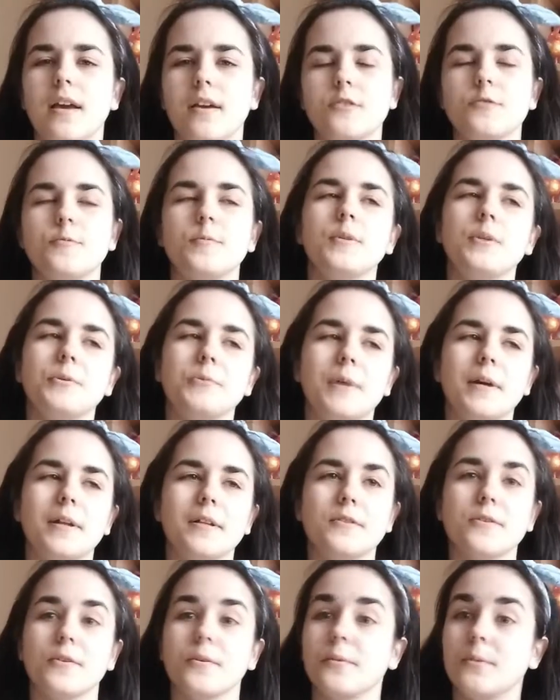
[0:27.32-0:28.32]
It's been a while,
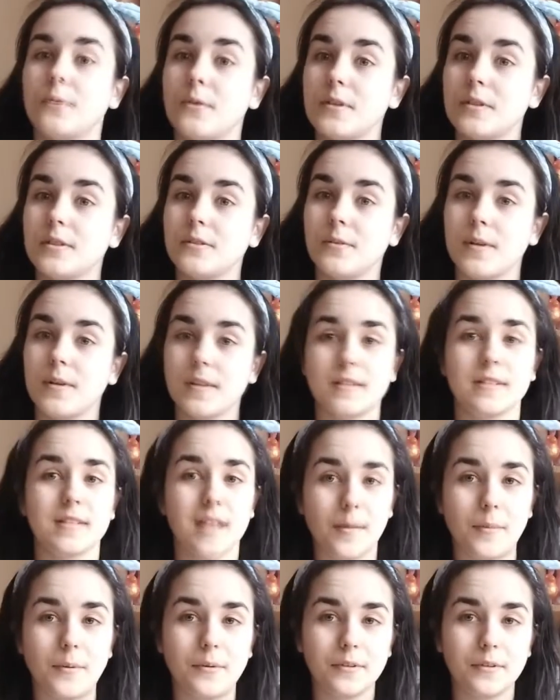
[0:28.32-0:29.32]
so I've already read
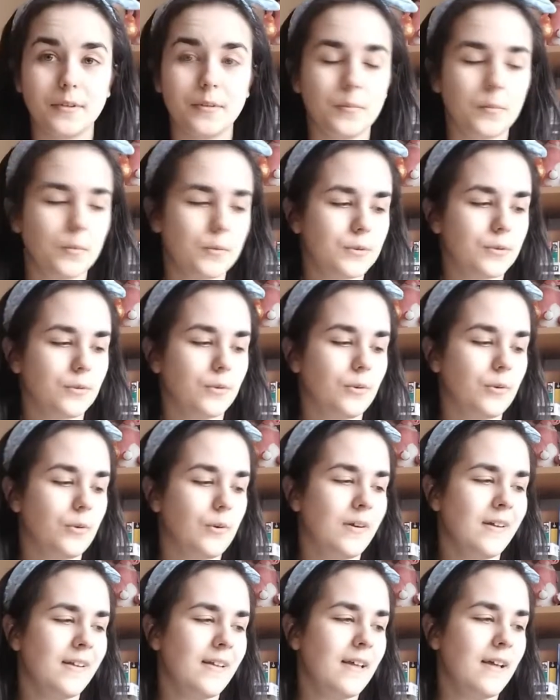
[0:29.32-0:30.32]
some of these books, or
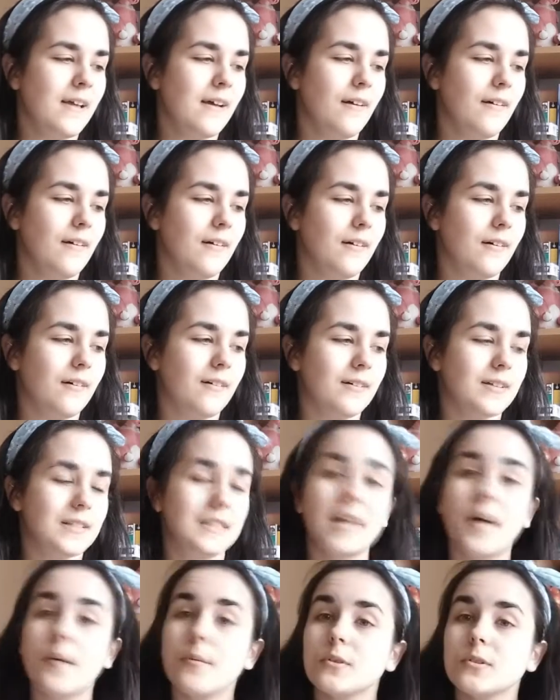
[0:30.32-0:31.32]

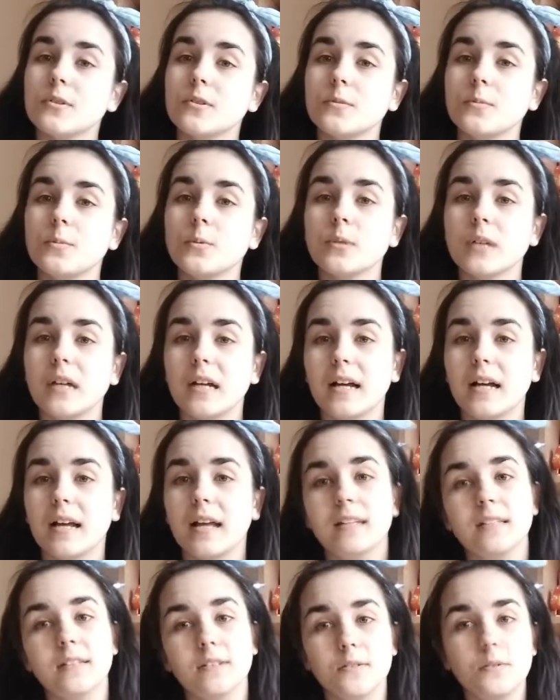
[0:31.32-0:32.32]
some of these books are
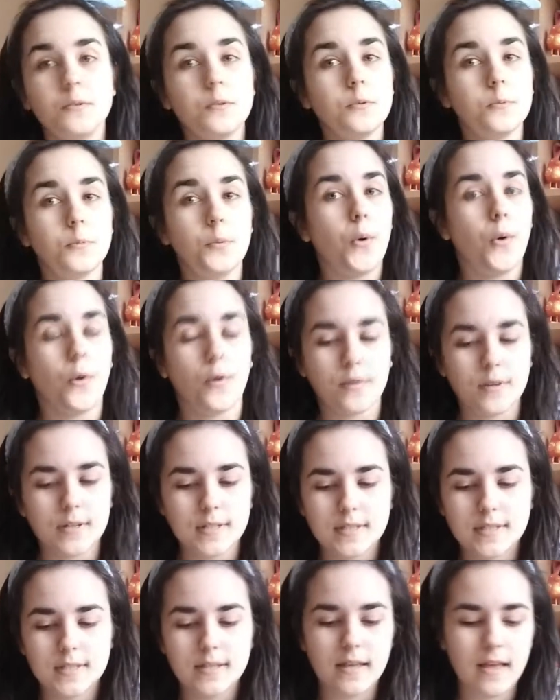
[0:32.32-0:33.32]
kind of in
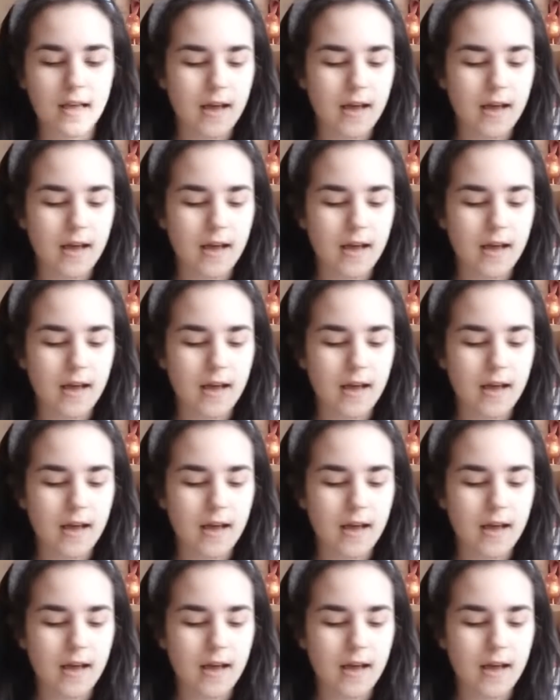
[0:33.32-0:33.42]
progress.